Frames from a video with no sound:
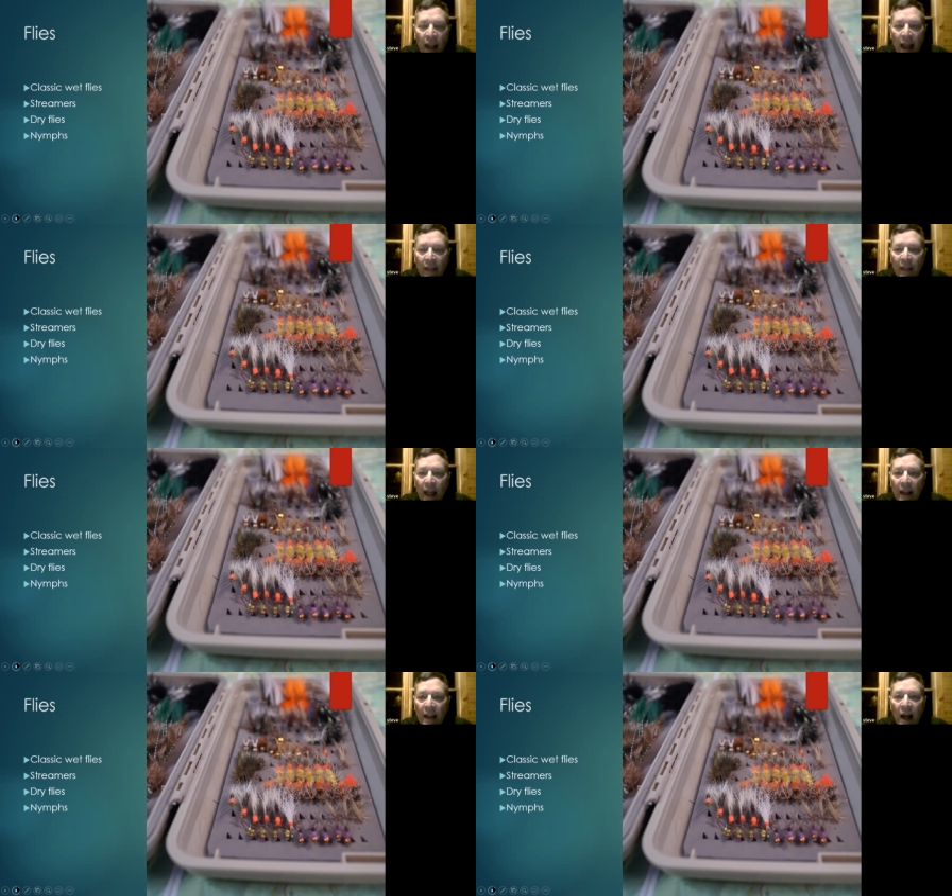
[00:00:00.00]
And
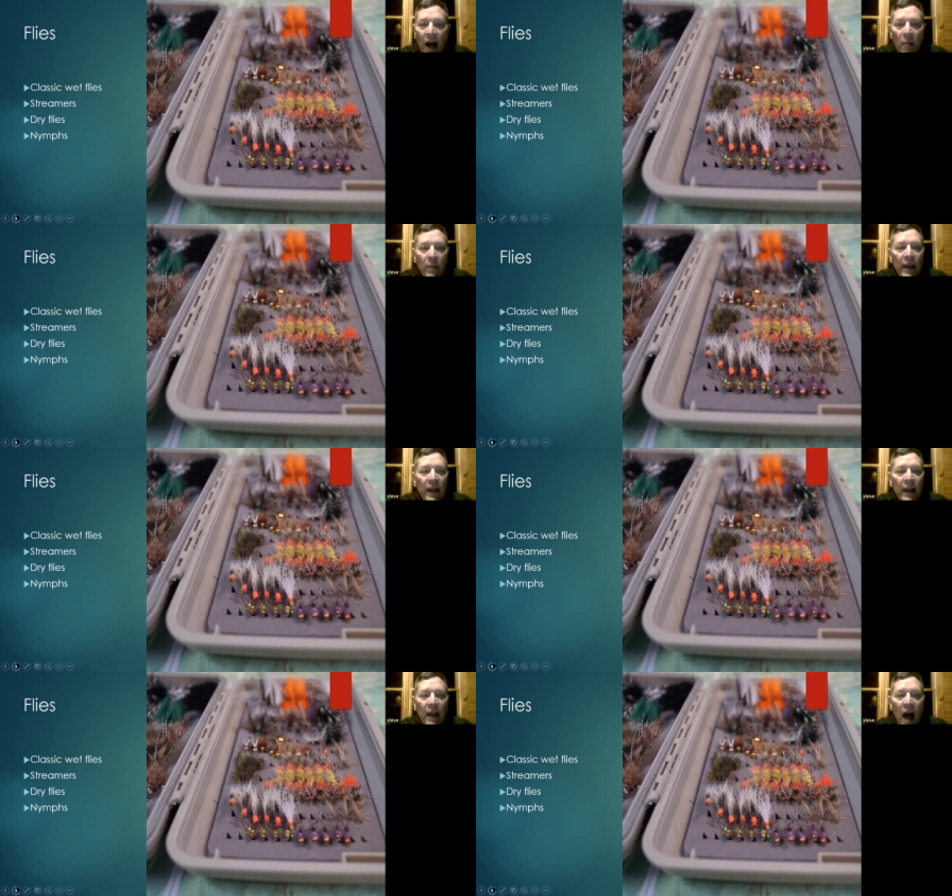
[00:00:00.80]
then um,
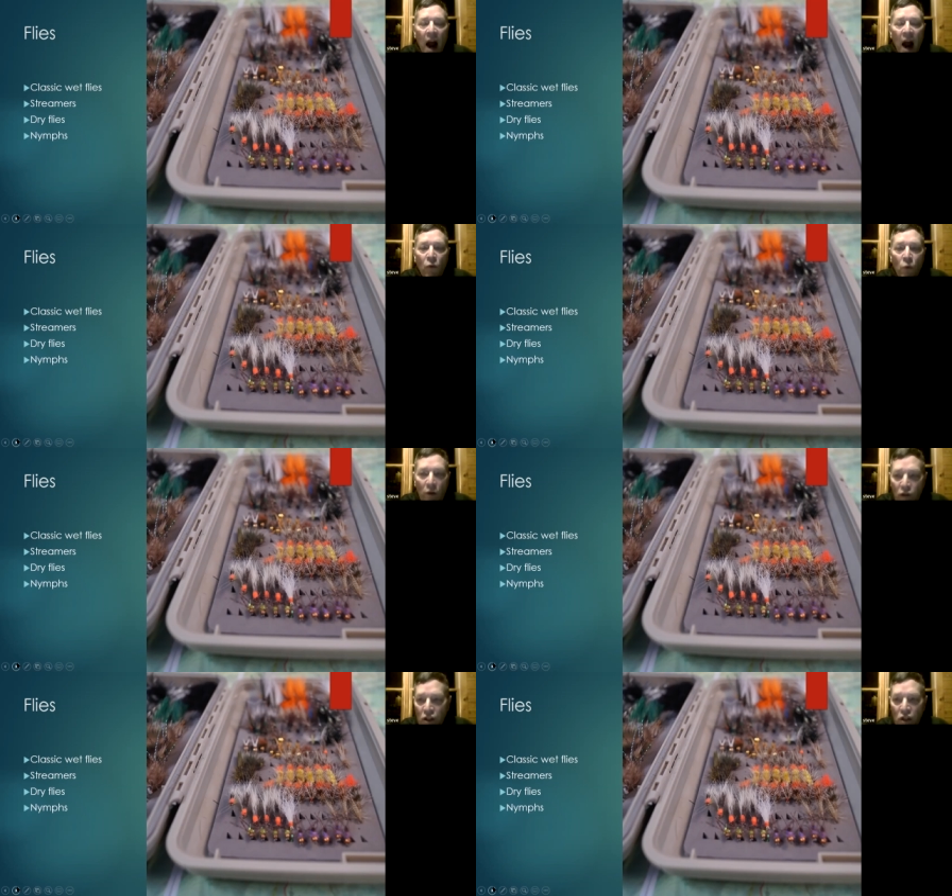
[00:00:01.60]
in our
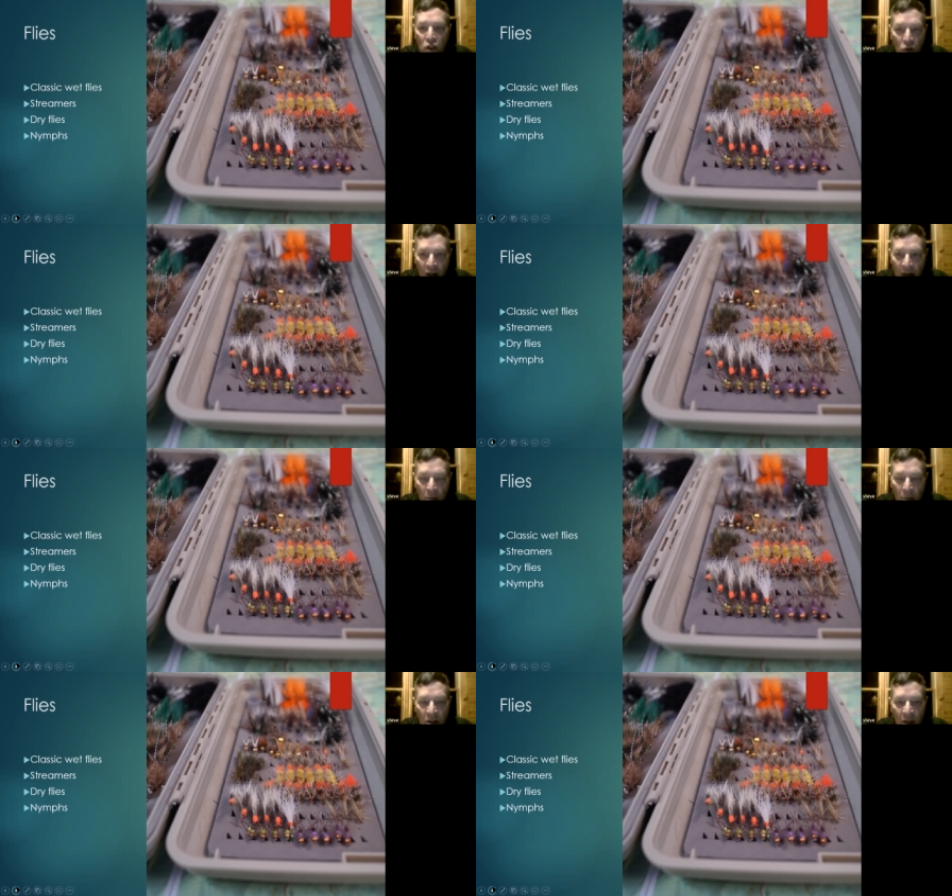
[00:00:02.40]
rivers and
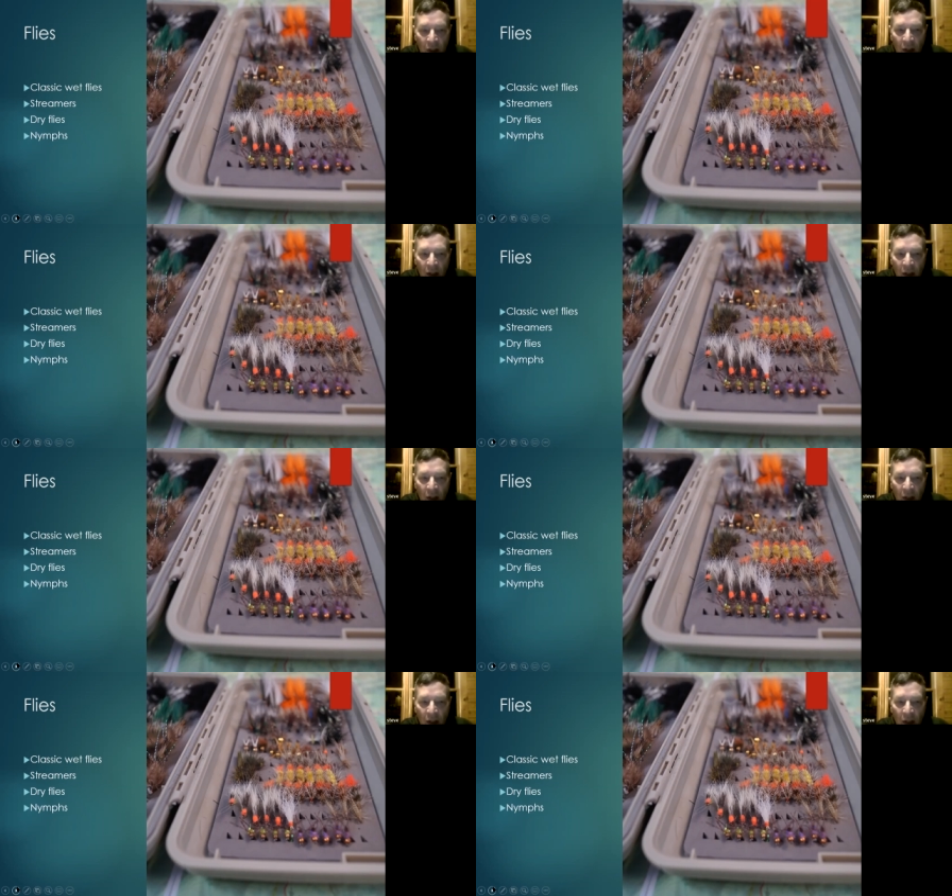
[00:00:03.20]
streams,